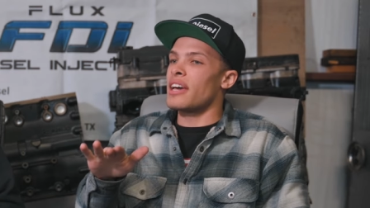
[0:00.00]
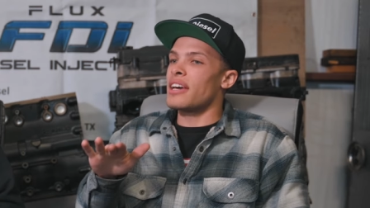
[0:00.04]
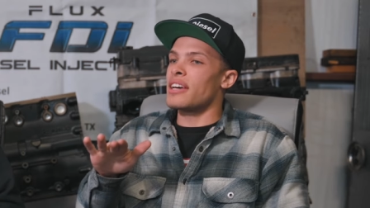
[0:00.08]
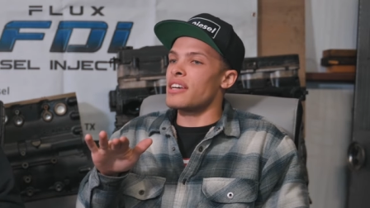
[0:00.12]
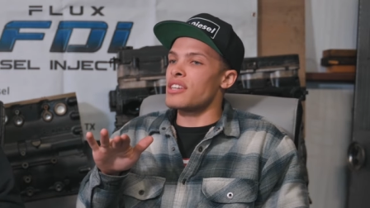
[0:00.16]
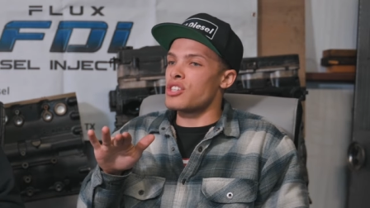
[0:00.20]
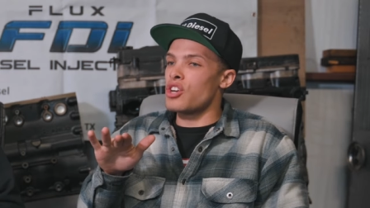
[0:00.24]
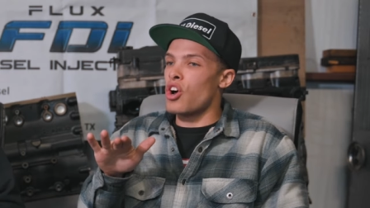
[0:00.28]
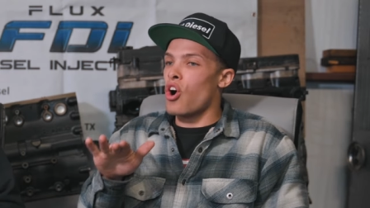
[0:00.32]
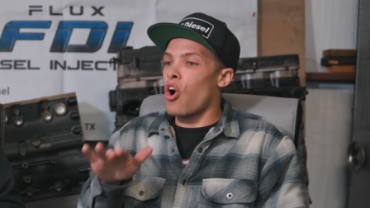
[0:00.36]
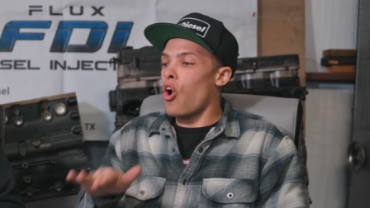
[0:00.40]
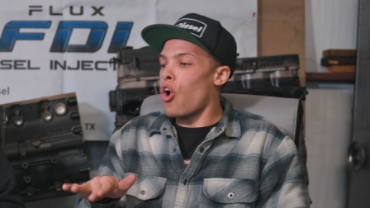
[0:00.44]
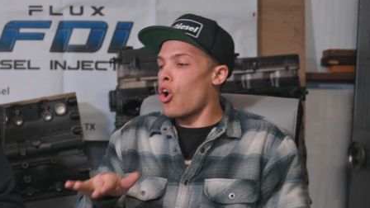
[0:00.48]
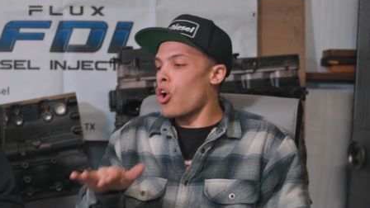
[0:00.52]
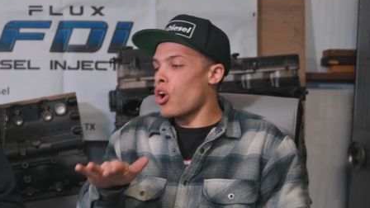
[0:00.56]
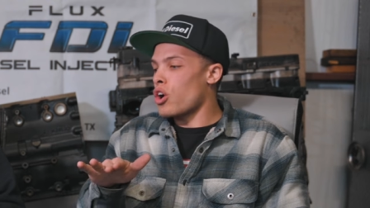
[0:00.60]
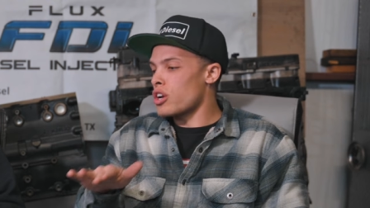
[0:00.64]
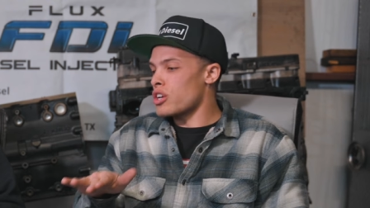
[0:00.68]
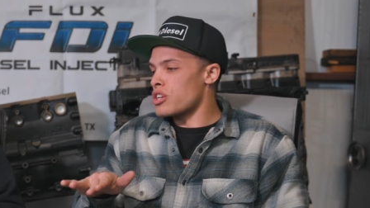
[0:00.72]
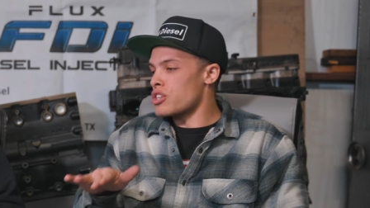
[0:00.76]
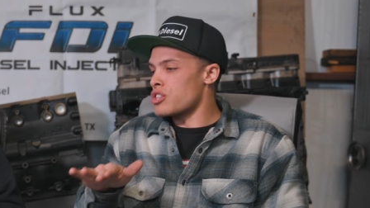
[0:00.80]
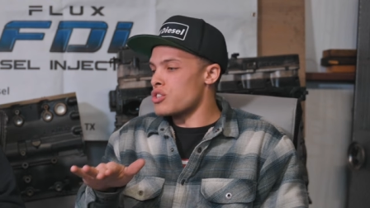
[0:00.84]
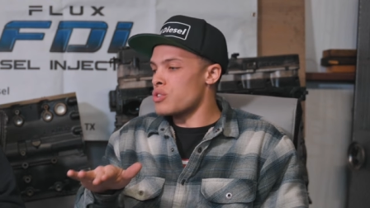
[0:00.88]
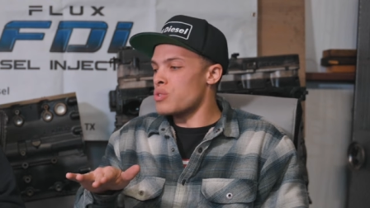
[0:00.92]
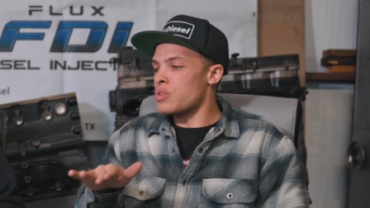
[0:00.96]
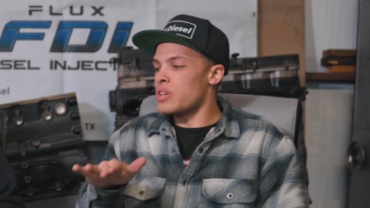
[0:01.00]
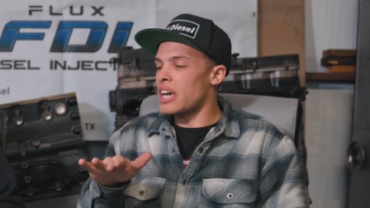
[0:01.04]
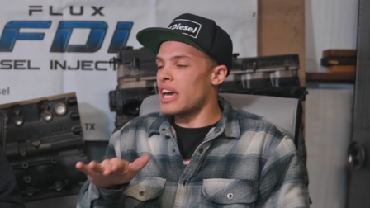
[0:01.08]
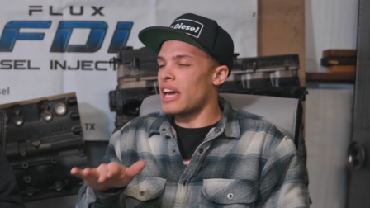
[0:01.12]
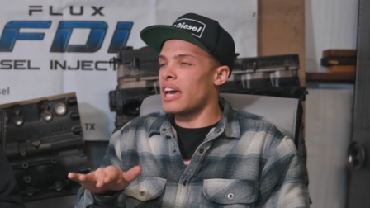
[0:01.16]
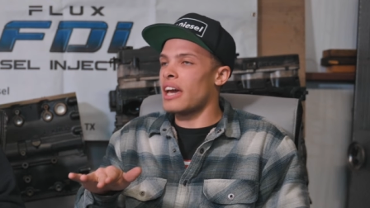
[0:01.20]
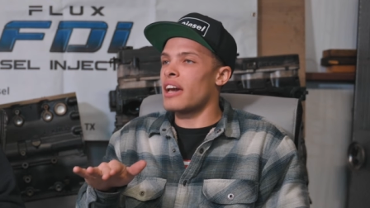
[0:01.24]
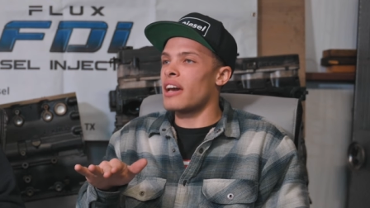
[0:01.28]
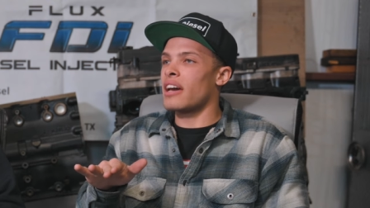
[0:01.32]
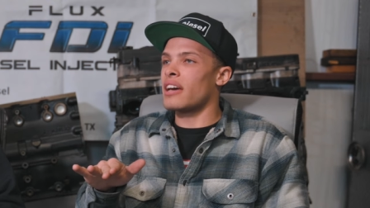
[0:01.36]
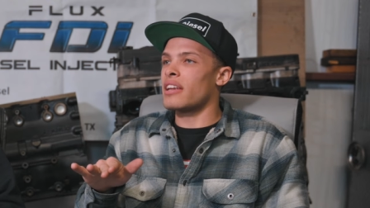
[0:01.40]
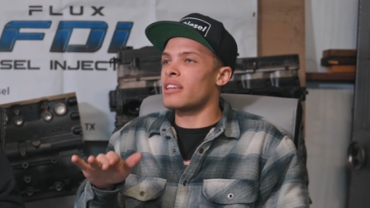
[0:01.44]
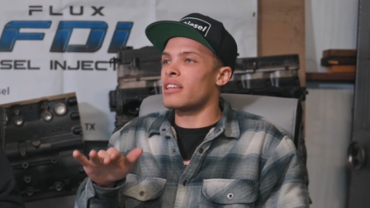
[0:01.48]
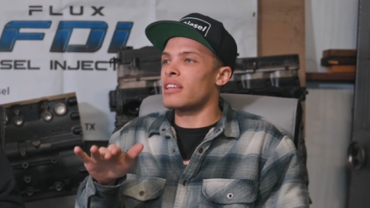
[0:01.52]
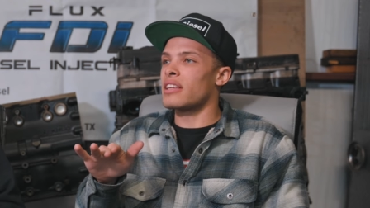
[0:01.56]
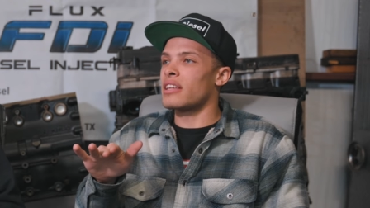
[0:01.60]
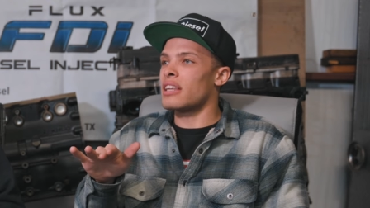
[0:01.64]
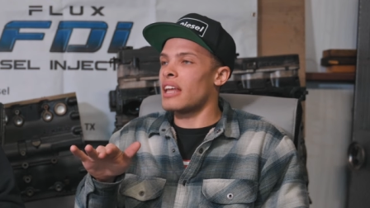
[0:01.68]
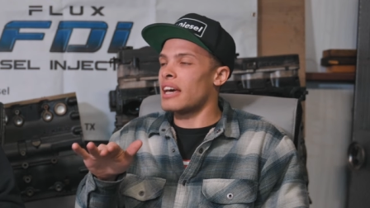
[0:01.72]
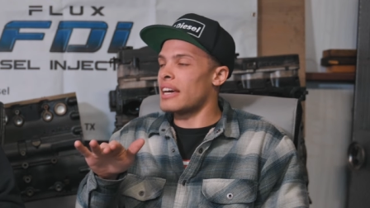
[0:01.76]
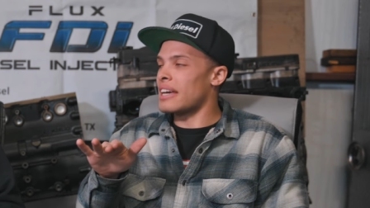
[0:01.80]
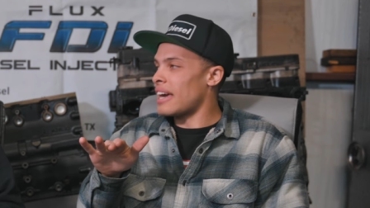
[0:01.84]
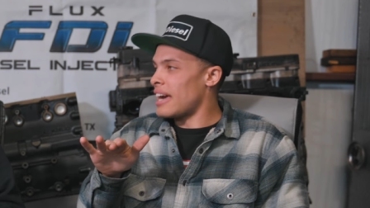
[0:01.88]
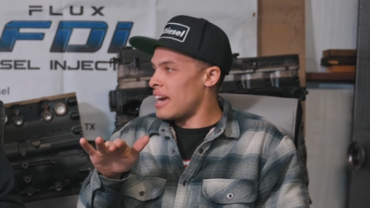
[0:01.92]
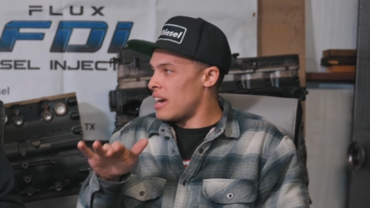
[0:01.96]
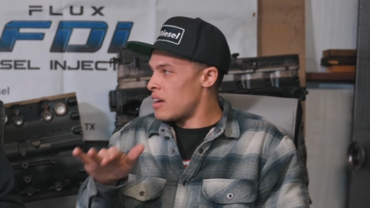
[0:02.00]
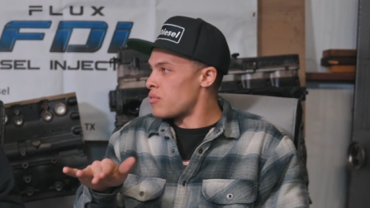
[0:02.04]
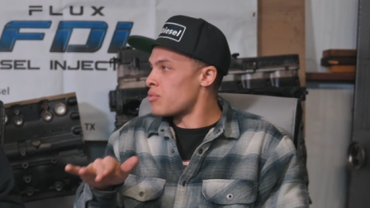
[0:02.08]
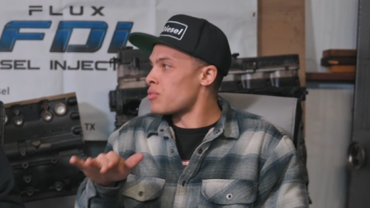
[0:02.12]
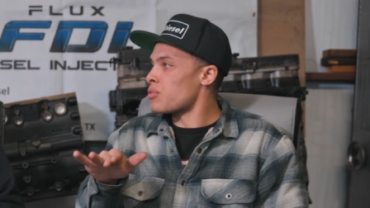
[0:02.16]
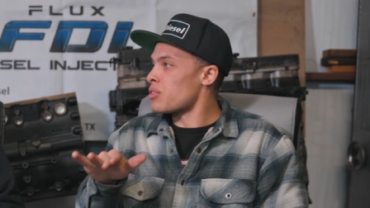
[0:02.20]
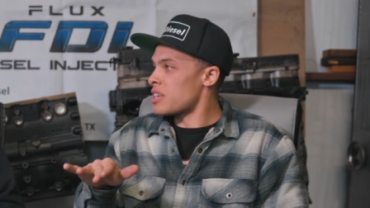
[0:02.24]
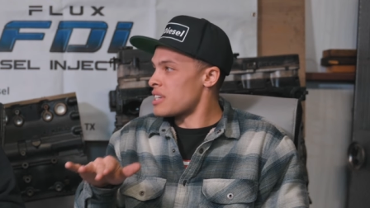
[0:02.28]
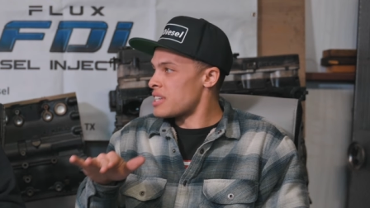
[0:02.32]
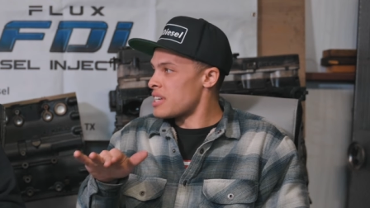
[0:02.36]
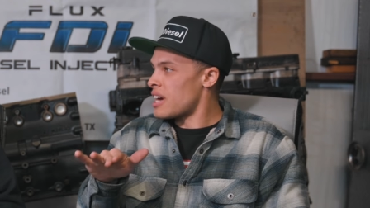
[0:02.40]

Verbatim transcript: as hard as you can, like every